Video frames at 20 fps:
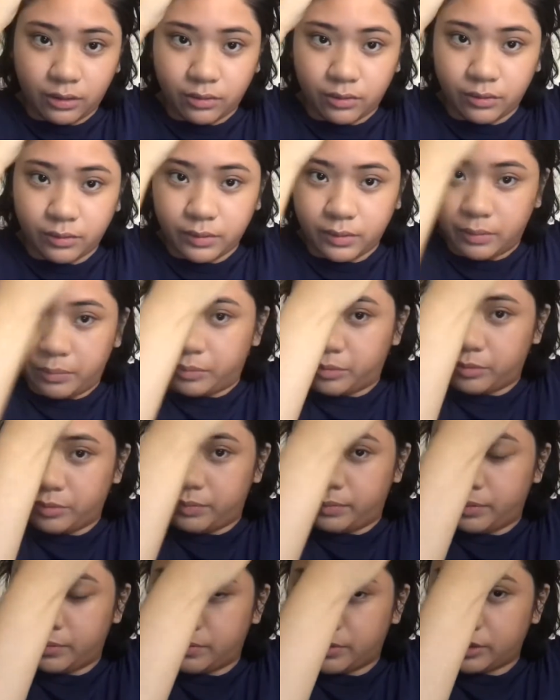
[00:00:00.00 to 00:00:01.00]
don't know,
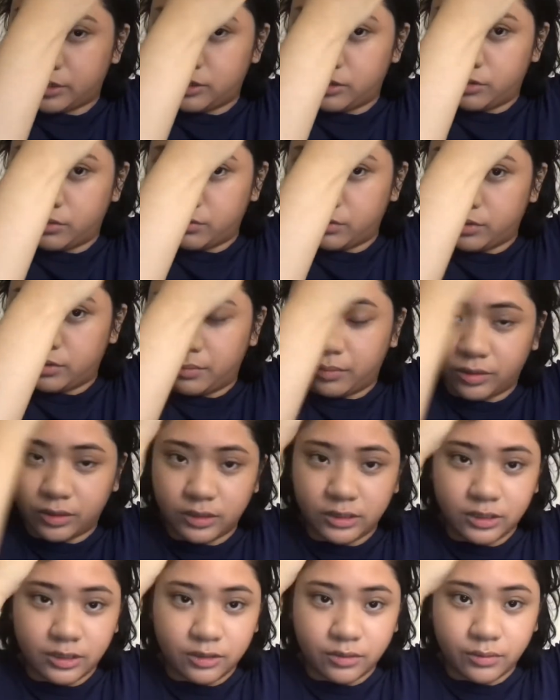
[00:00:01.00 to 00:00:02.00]
people actually don't really
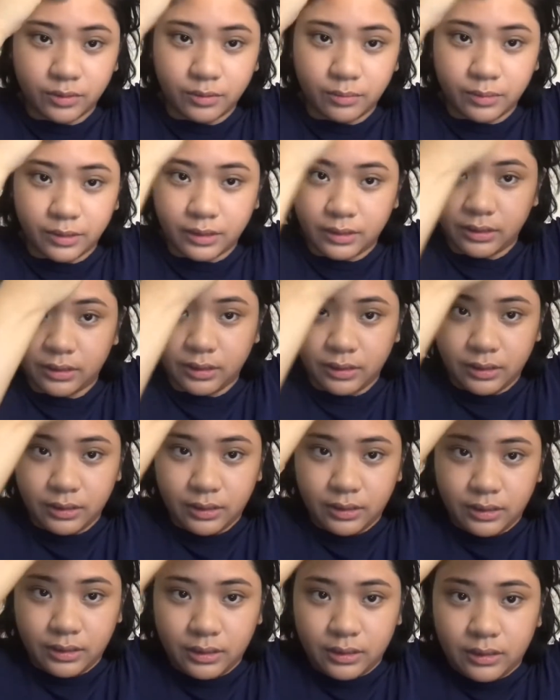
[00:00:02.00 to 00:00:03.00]
bronze this way, but
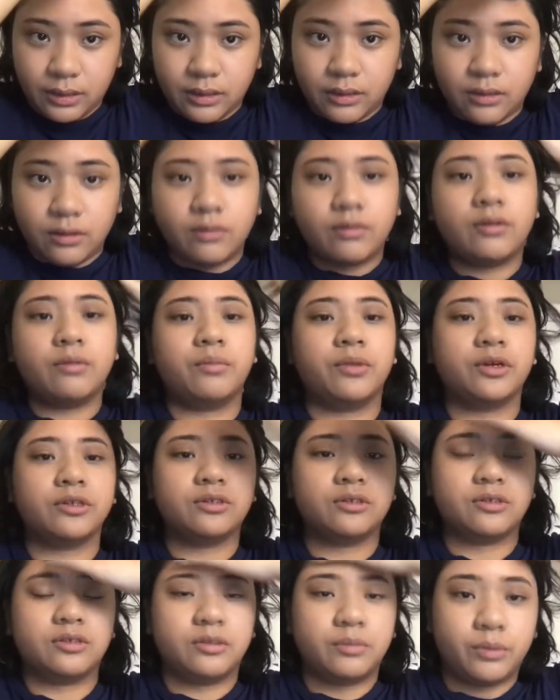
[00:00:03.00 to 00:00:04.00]
what bronzer
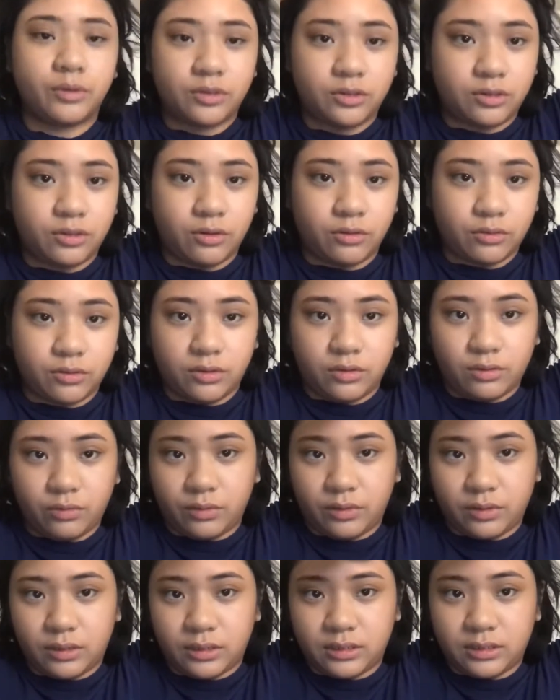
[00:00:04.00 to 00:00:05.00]
is supposed to go to
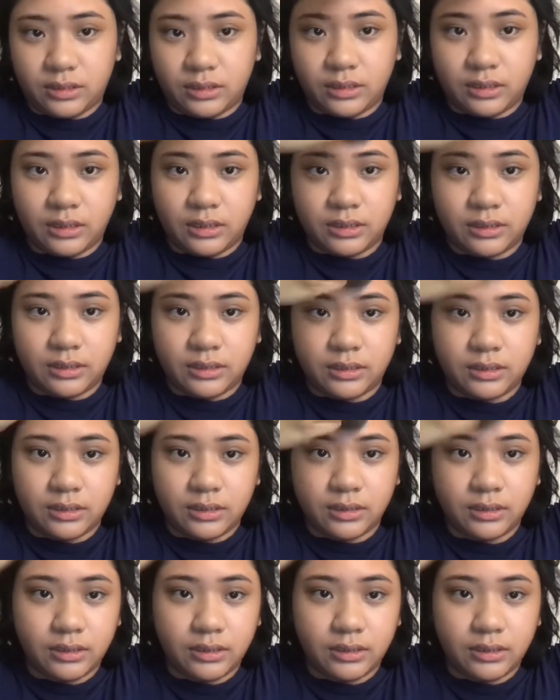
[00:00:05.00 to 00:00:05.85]
where the sun hits.